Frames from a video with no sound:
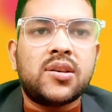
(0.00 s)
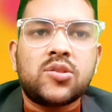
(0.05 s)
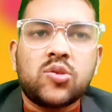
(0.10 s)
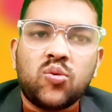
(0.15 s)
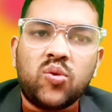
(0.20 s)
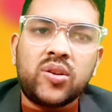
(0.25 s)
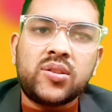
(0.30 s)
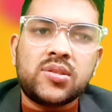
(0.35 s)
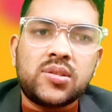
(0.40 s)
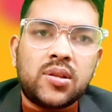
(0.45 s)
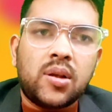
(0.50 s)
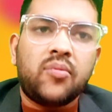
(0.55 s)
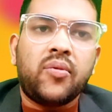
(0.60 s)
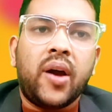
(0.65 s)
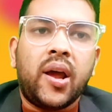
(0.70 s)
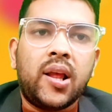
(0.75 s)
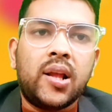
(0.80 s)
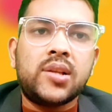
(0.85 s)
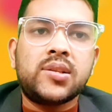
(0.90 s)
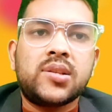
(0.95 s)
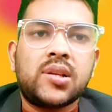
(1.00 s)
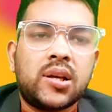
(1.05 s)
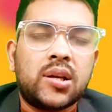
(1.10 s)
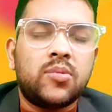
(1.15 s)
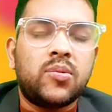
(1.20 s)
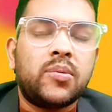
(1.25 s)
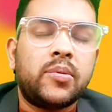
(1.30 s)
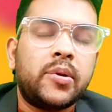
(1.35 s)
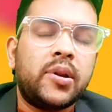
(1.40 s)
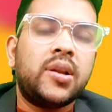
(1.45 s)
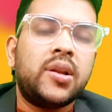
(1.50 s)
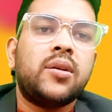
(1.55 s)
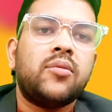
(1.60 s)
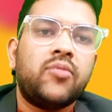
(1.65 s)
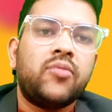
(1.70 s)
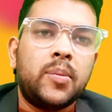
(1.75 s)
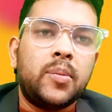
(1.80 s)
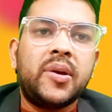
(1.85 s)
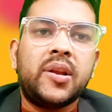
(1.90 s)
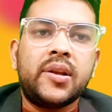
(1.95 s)
So once the final answer key
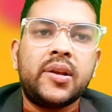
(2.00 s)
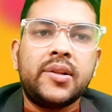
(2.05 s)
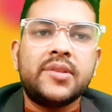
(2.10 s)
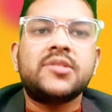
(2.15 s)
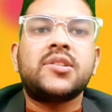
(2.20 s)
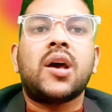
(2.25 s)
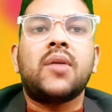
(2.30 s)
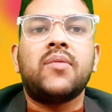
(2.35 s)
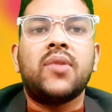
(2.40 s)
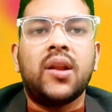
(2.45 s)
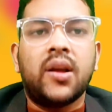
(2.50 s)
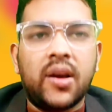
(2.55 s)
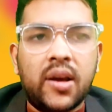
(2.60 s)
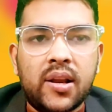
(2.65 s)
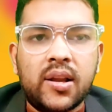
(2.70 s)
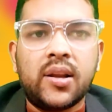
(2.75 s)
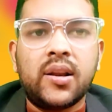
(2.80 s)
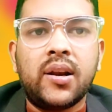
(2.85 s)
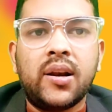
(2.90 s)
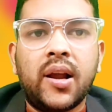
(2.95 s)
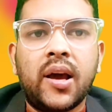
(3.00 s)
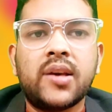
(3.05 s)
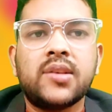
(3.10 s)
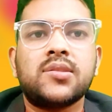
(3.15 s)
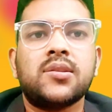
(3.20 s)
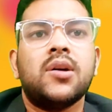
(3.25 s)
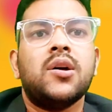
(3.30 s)
will be released, I will again analyze